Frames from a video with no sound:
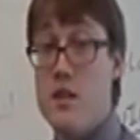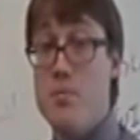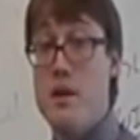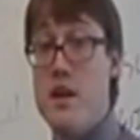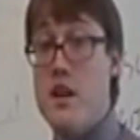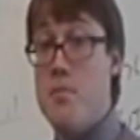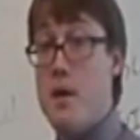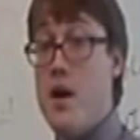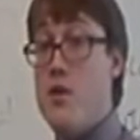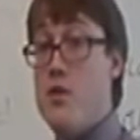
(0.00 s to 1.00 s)
bit
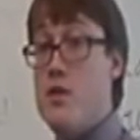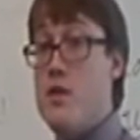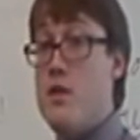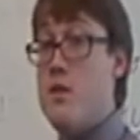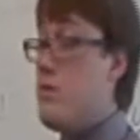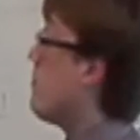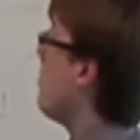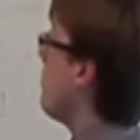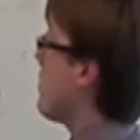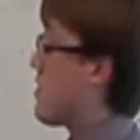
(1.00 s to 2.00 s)
about
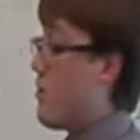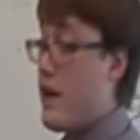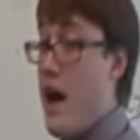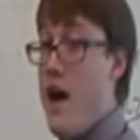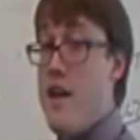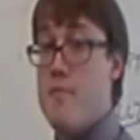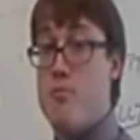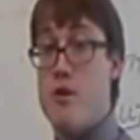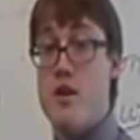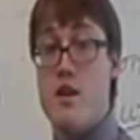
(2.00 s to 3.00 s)
what's going on in
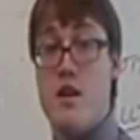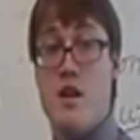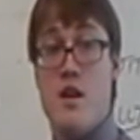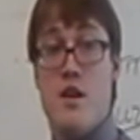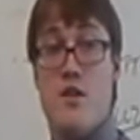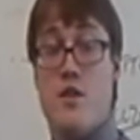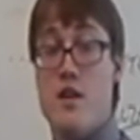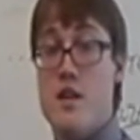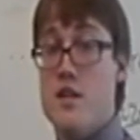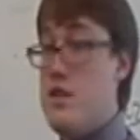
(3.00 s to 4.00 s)
Britain during these